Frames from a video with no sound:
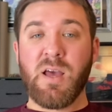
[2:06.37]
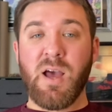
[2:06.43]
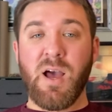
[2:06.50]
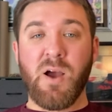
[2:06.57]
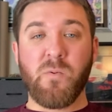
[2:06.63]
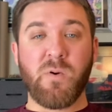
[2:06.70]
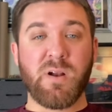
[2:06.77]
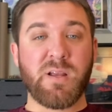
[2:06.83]
I
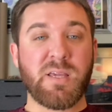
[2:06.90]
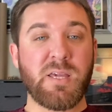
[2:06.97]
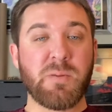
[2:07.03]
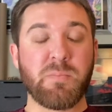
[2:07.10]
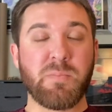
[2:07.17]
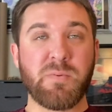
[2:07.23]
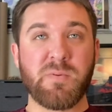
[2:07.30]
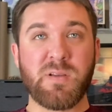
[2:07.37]
want to
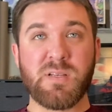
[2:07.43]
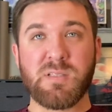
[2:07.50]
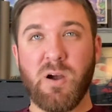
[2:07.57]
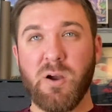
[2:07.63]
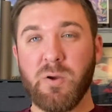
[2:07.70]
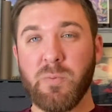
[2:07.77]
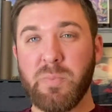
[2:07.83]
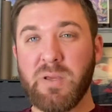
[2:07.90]
keep his
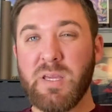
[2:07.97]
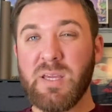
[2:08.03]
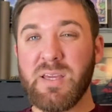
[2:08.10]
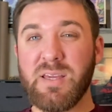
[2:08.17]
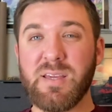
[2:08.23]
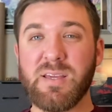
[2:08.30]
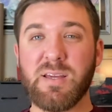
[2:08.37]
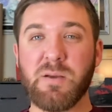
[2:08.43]

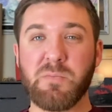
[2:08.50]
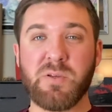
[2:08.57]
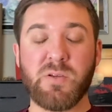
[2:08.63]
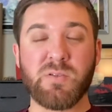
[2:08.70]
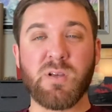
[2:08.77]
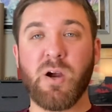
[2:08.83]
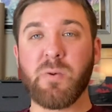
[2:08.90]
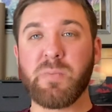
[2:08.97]
RPE. I'm going to use
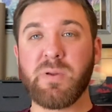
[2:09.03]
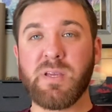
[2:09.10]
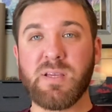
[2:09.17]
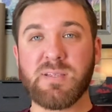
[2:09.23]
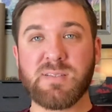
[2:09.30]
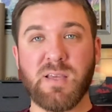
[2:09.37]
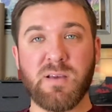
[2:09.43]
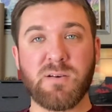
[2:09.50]
the RPE
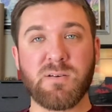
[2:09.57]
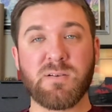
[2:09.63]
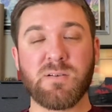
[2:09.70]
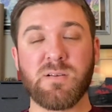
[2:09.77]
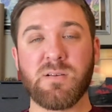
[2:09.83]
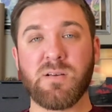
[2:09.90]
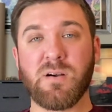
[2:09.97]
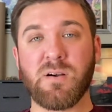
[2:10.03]
scale,
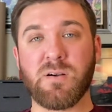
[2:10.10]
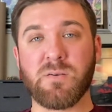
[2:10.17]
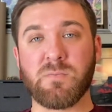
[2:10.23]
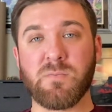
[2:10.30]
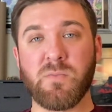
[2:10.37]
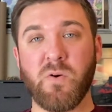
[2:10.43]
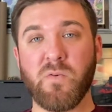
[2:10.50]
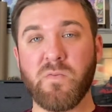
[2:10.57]

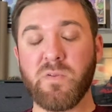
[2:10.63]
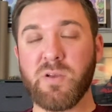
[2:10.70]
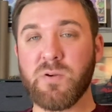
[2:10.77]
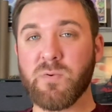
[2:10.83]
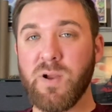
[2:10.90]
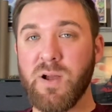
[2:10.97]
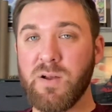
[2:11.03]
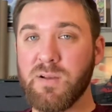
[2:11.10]
hopefully
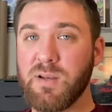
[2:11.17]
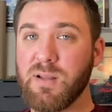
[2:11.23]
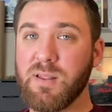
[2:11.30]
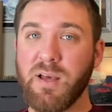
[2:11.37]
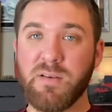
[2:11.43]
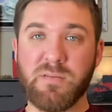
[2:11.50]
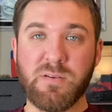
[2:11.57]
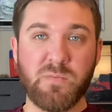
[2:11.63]
around an
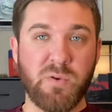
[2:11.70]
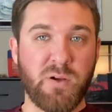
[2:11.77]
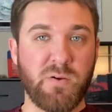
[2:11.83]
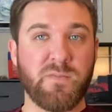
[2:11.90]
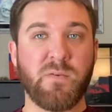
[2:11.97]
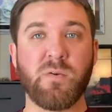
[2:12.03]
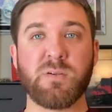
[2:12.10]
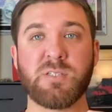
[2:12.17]
11, but
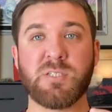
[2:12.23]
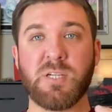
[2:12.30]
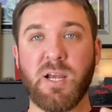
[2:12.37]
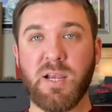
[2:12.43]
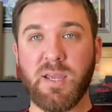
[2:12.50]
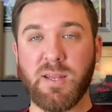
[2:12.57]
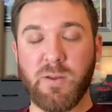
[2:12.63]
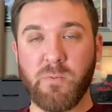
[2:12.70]
of course
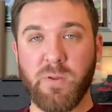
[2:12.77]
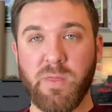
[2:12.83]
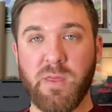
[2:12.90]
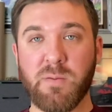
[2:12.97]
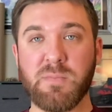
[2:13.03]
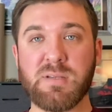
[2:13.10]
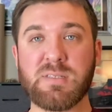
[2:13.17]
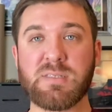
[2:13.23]
checking in with
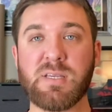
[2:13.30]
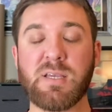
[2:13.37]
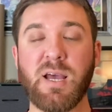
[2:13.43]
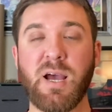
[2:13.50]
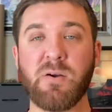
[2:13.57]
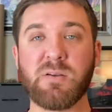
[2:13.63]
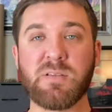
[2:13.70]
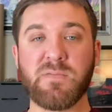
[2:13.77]
him to see
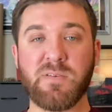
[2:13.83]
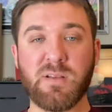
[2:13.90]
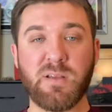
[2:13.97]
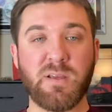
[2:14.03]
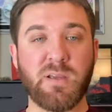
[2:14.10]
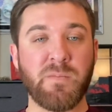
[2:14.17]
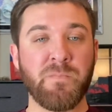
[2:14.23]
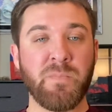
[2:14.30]
how he's
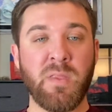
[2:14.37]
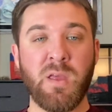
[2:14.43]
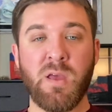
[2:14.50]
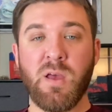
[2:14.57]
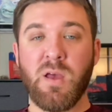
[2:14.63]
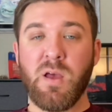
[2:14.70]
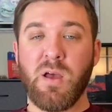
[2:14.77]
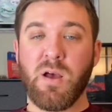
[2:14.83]
feeling.
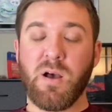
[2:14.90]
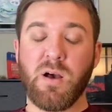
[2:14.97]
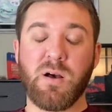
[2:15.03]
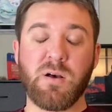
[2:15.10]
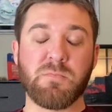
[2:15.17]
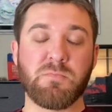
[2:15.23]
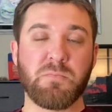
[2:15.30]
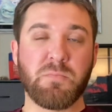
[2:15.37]

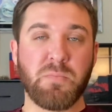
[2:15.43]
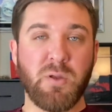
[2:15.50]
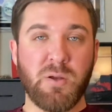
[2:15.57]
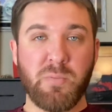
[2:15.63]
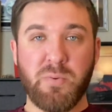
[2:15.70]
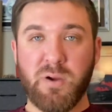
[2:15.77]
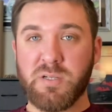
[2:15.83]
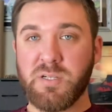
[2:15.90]
Blood
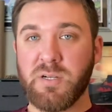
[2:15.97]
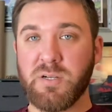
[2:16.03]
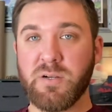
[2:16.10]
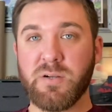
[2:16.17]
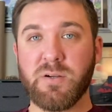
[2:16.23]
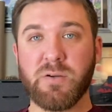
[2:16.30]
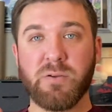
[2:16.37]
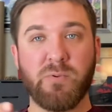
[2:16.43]

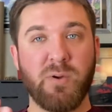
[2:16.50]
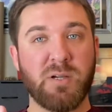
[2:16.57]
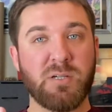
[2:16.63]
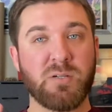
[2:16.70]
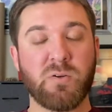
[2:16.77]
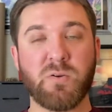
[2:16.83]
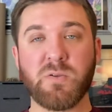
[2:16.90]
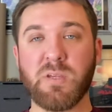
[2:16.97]
pressure
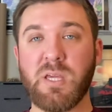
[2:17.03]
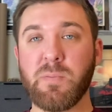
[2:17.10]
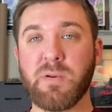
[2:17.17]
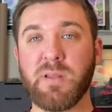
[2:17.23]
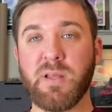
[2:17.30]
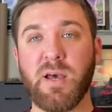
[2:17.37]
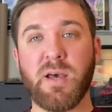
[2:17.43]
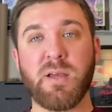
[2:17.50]
threshold, keeping
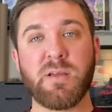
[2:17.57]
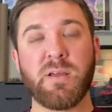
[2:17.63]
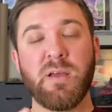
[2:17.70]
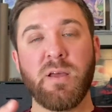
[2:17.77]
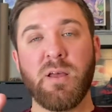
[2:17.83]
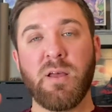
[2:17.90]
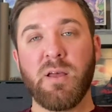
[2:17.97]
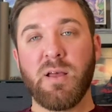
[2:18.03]
that
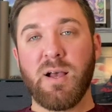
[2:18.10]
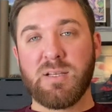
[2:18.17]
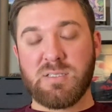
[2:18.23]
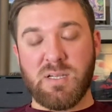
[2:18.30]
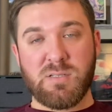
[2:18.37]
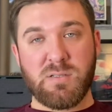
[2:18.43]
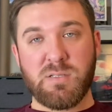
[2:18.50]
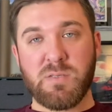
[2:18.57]
as
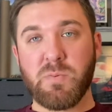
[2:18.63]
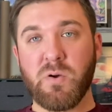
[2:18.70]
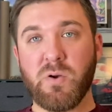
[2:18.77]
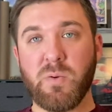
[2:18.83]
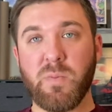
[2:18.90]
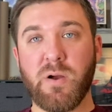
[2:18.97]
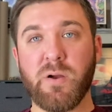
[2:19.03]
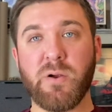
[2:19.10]
I spoke
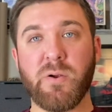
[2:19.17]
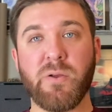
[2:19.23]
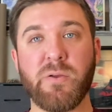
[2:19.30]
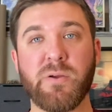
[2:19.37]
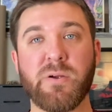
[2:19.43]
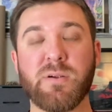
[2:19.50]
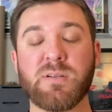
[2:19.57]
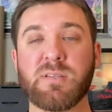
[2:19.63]
about
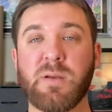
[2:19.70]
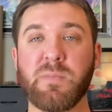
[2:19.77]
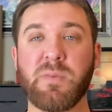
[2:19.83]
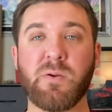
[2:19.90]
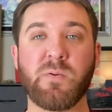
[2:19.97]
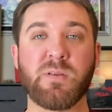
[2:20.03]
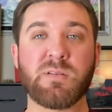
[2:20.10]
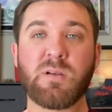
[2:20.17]
earlier. Same thing
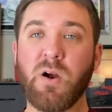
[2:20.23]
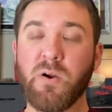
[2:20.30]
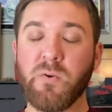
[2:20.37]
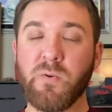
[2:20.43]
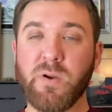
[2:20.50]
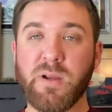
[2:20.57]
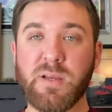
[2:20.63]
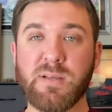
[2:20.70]
with his heart
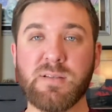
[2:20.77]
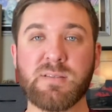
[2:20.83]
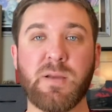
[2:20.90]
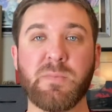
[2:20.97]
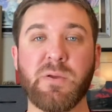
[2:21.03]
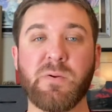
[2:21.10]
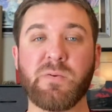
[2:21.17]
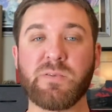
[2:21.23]
rate, same
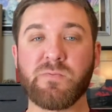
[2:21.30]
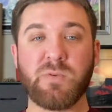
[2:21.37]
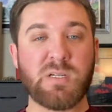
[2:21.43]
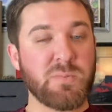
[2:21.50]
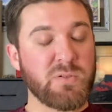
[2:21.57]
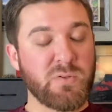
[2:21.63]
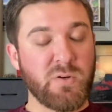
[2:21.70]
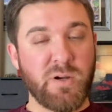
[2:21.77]
thing with his
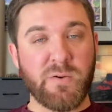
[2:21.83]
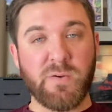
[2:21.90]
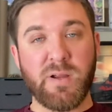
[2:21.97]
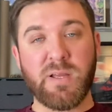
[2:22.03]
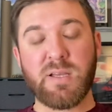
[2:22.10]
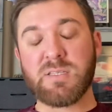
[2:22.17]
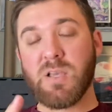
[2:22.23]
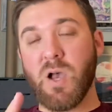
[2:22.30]
respiratory
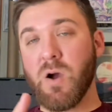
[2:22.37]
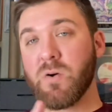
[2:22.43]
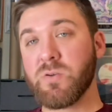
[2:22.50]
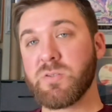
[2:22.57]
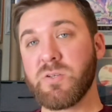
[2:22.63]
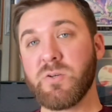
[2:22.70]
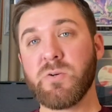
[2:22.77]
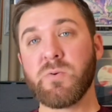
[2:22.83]
rate. His
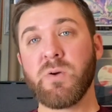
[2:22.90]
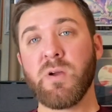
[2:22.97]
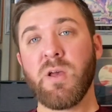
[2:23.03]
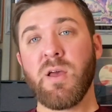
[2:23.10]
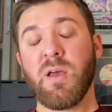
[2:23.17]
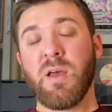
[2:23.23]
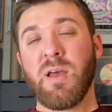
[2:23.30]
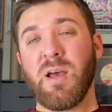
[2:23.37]
O2,
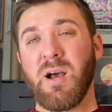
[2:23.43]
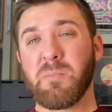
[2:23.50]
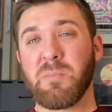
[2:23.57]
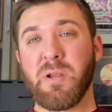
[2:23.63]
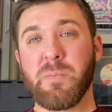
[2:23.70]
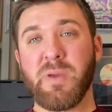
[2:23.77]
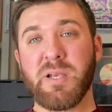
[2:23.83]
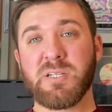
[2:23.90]
I'm
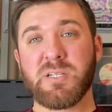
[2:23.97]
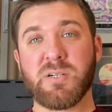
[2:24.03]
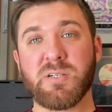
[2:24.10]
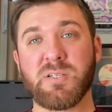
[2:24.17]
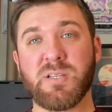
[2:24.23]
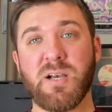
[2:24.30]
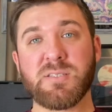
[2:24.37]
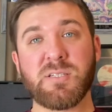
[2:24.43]
going to make sure it
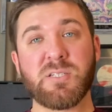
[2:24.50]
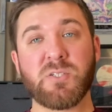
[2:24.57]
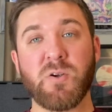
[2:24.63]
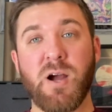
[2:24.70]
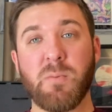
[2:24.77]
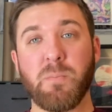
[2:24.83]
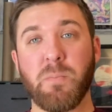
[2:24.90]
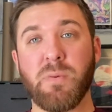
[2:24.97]
doesn't
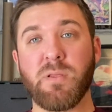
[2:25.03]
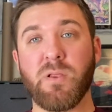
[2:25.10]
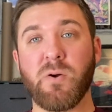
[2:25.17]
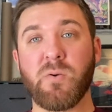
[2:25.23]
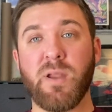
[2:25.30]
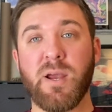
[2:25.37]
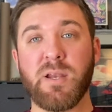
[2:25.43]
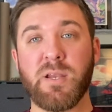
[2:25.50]
drop below
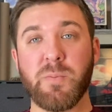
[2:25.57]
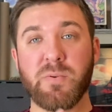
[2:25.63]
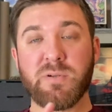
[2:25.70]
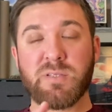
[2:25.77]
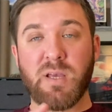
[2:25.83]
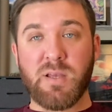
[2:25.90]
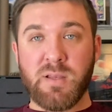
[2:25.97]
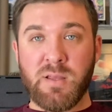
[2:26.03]

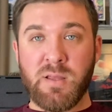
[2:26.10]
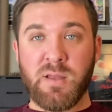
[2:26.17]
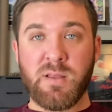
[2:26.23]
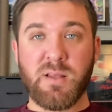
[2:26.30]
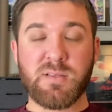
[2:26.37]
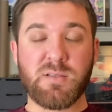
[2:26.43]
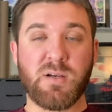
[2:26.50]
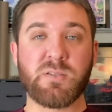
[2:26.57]
90%.
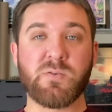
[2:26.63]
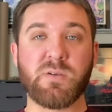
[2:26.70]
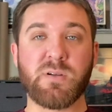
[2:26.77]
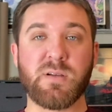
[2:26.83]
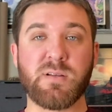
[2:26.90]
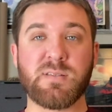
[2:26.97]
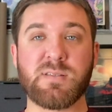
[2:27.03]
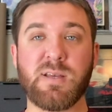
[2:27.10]
That's also a
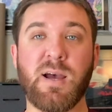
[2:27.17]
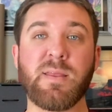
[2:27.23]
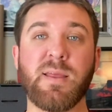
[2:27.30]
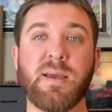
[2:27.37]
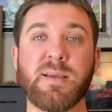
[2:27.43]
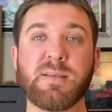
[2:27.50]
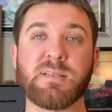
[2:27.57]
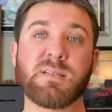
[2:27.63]
good sign
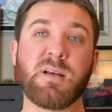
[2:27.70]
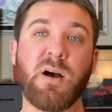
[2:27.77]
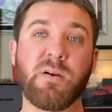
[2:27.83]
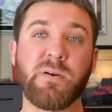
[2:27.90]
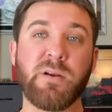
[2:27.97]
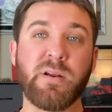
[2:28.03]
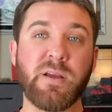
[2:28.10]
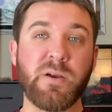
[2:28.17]
that he's
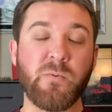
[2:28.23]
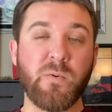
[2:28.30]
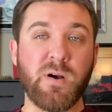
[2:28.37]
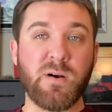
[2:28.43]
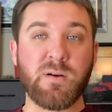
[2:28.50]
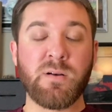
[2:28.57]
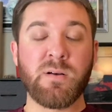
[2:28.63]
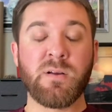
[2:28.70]
tolerating it
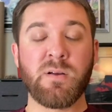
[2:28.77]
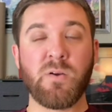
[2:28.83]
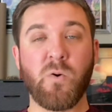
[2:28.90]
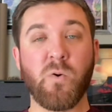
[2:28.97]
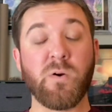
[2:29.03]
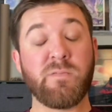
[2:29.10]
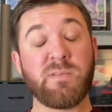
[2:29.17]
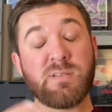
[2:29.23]
well,
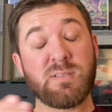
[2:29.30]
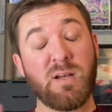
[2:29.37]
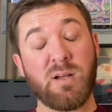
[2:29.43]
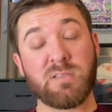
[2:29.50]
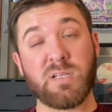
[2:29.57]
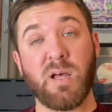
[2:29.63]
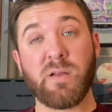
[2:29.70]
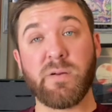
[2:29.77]
or if he's not
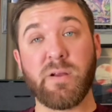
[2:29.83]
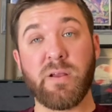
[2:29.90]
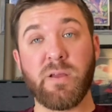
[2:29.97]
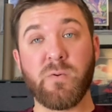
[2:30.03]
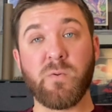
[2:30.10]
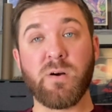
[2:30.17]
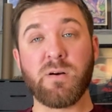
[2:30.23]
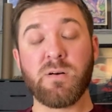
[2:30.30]
tolerating it
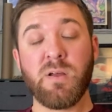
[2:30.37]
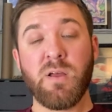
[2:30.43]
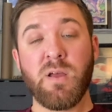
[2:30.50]
well.